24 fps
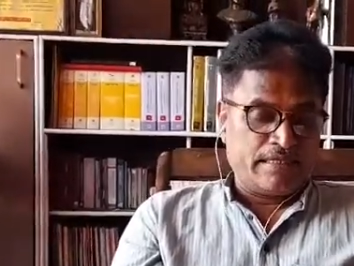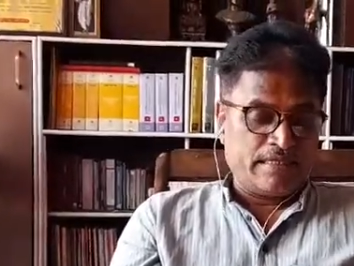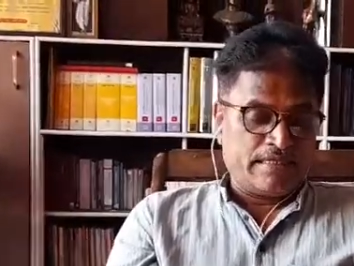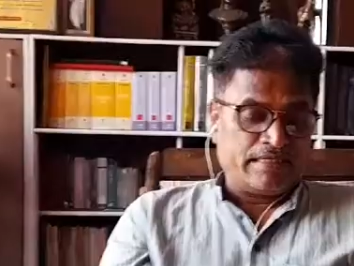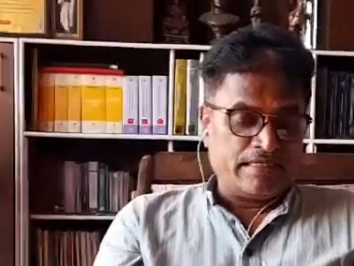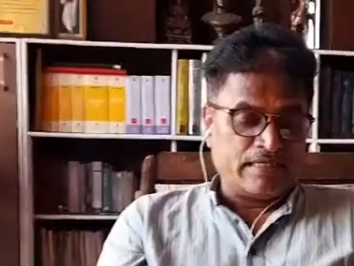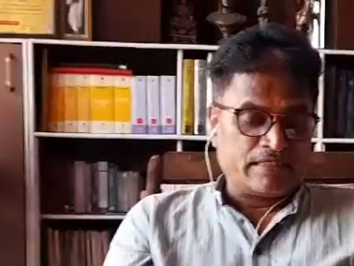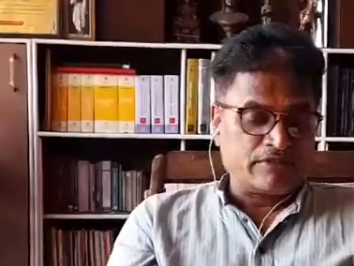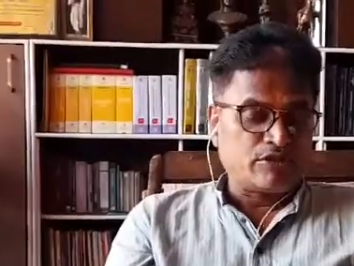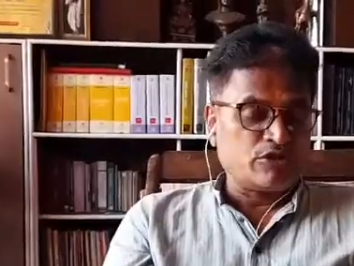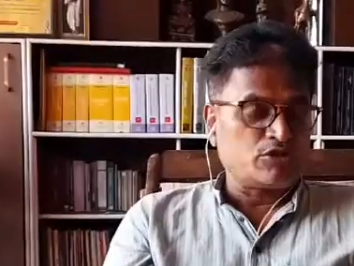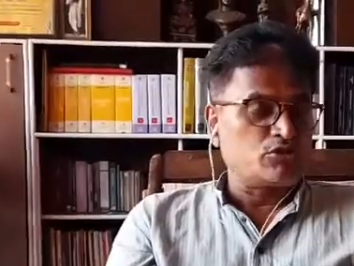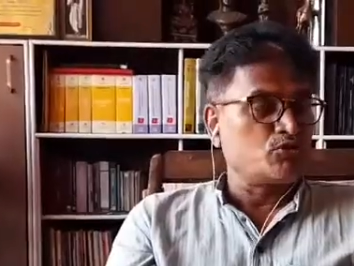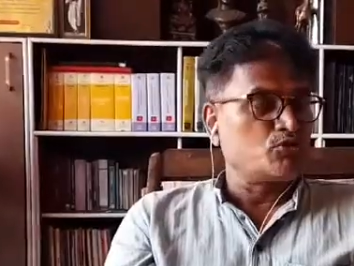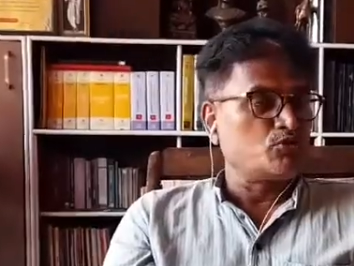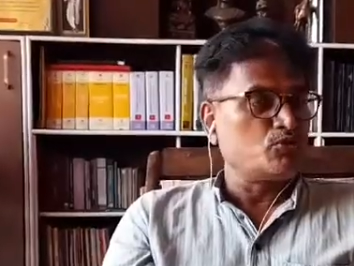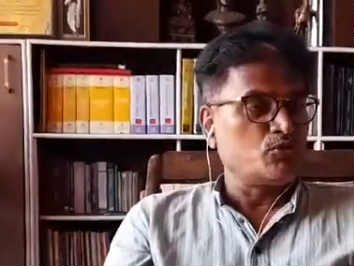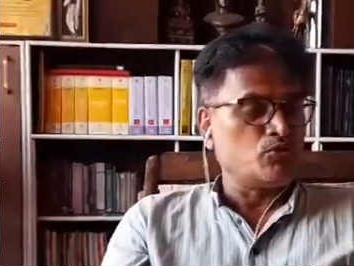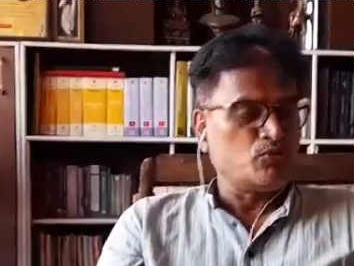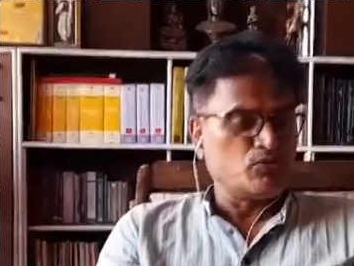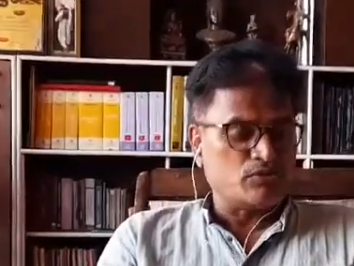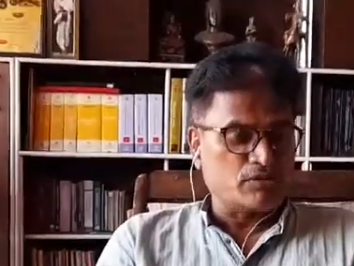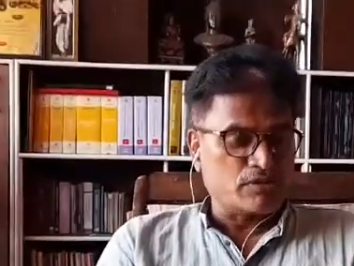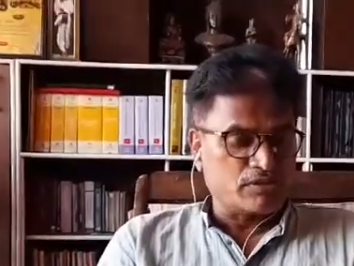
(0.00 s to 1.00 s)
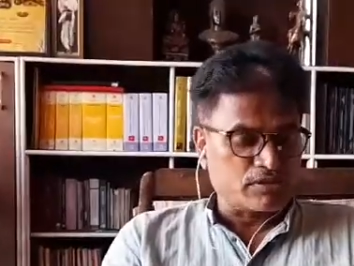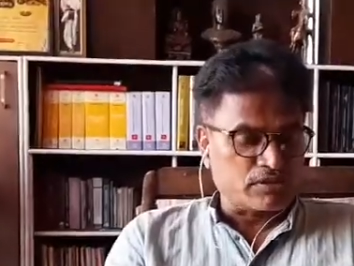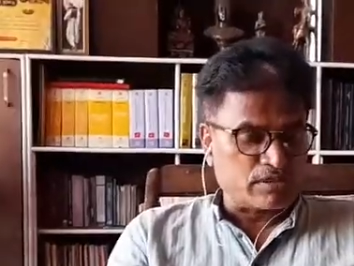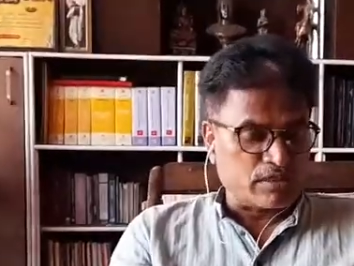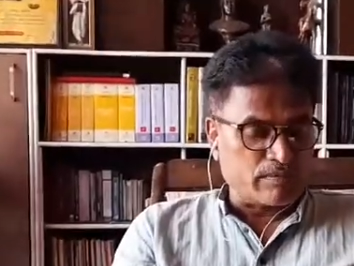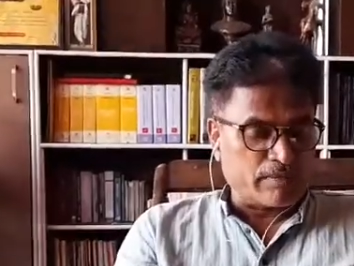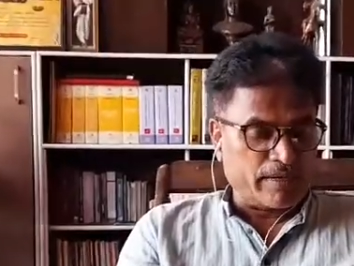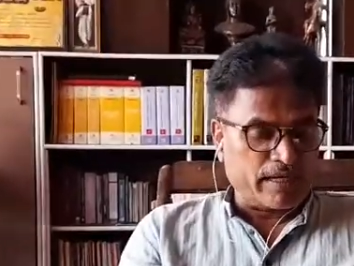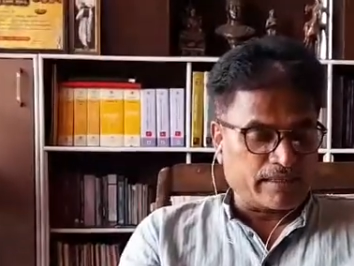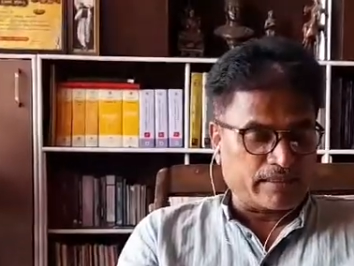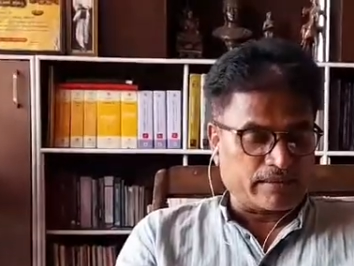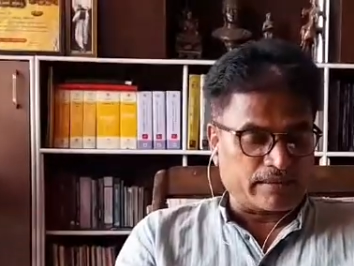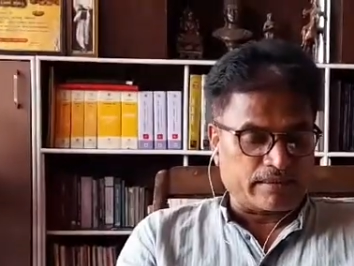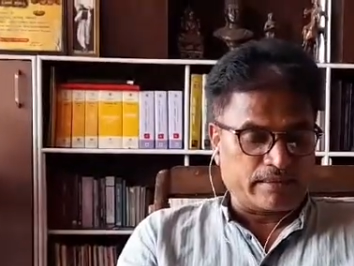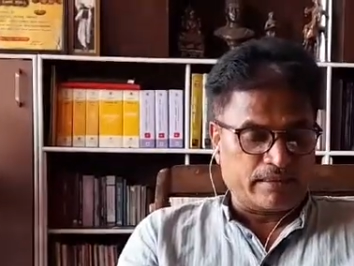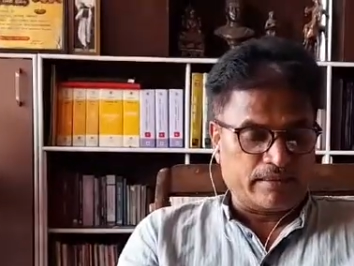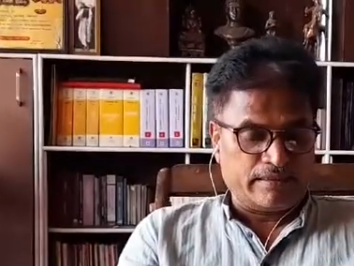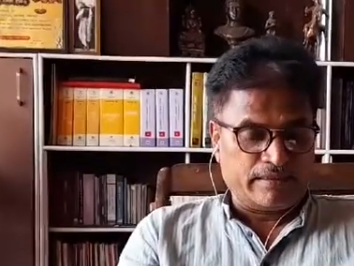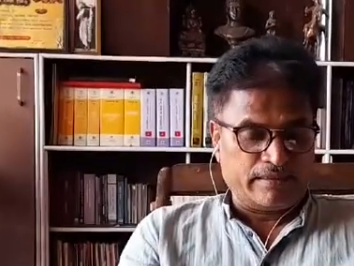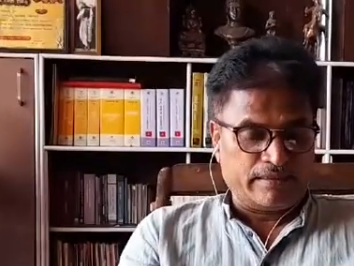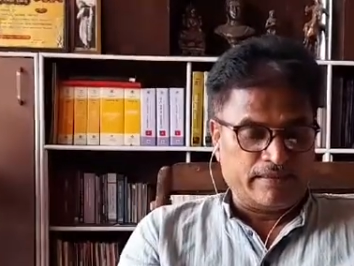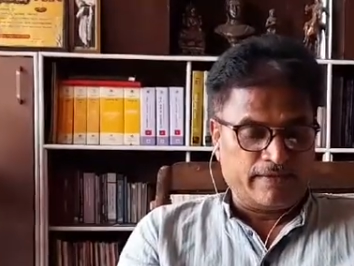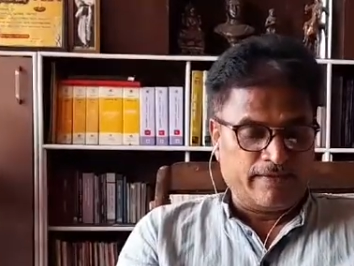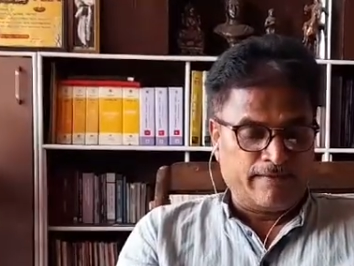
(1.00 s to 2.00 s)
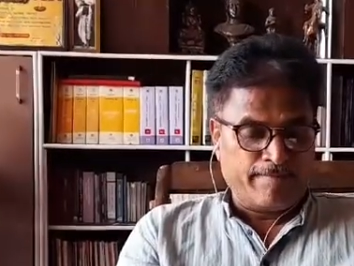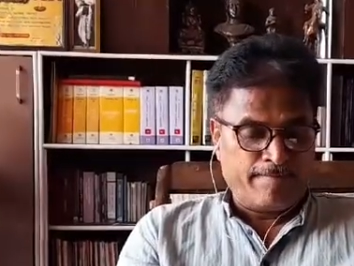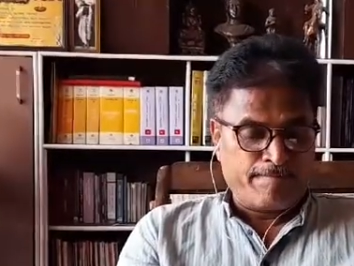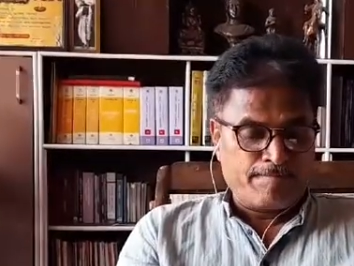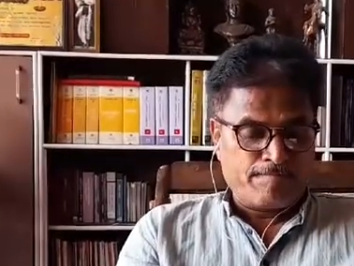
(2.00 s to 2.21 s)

Yet the two systematically